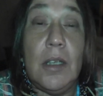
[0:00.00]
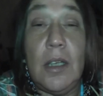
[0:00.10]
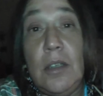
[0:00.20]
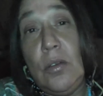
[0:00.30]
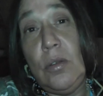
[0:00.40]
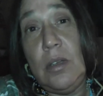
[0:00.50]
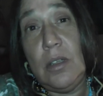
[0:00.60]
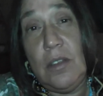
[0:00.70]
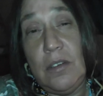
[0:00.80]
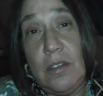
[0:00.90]
they
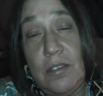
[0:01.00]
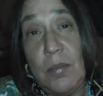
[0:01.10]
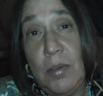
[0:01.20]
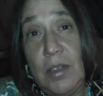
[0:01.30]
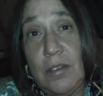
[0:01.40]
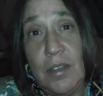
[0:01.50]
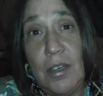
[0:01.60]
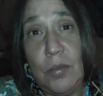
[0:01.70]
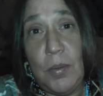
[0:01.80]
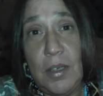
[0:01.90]
do some of these
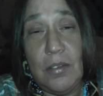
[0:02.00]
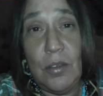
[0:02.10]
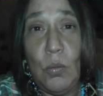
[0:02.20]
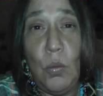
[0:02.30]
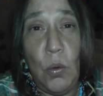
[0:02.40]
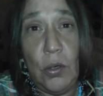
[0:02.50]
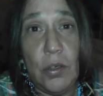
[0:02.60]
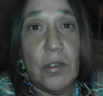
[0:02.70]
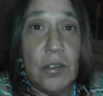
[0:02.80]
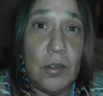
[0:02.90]
things because it
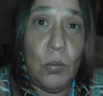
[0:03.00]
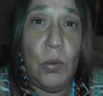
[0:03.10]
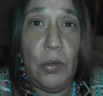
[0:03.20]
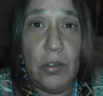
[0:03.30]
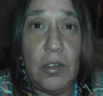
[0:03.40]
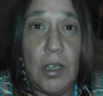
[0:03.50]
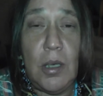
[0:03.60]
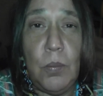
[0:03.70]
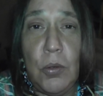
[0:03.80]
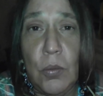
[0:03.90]
works. It works to
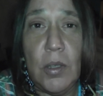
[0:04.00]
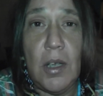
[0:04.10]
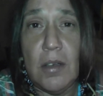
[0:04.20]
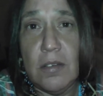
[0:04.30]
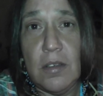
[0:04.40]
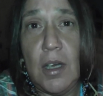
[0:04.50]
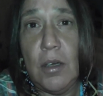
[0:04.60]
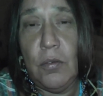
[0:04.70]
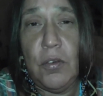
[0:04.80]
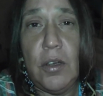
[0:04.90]
keep you in that
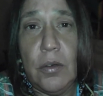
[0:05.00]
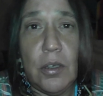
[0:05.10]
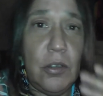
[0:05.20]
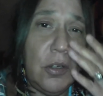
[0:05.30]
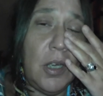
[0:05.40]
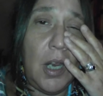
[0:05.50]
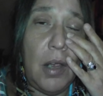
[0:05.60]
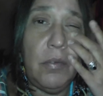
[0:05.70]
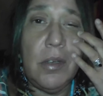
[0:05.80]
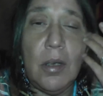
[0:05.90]
state of fear, and you're going to
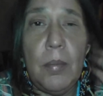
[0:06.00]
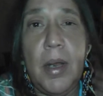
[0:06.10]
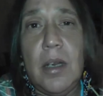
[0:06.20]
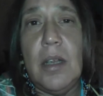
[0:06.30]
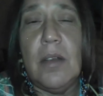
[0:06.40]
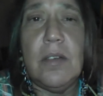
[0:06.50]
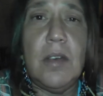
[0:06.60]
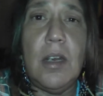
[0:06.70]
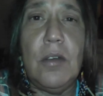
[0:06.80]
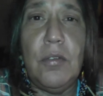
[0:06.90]
have to come out of that
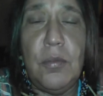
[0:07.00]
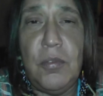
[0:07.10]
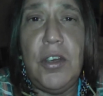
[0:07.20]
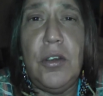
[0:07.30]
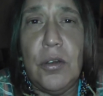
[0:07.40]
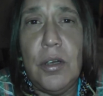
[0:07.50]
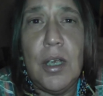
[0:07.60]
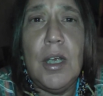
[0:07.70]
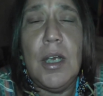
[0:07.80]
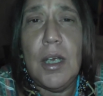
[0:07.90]
state of fear
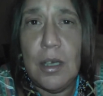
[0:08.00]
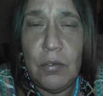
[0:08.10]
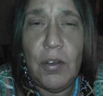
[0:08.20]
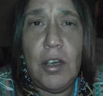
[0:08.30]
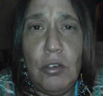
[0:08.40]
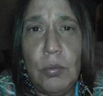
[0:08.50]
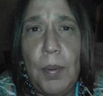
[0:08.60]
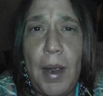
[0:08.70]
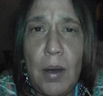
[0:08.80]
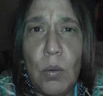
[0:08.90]
and find your
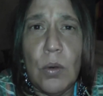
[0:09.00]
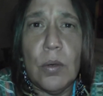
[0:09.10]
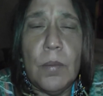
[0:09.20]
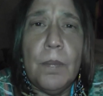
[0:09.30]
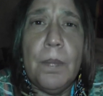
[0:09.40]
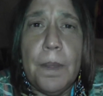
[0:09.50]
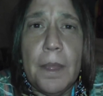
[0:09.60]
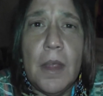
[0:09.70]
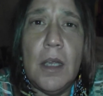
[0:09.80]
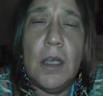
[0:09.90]
power.
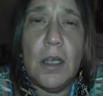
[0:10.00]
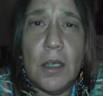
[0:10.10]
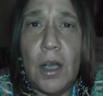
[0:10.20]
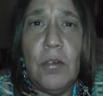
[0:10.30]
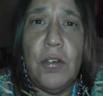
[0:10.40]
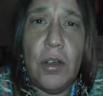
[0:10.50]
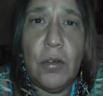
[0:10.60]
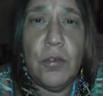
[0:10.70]
And not fall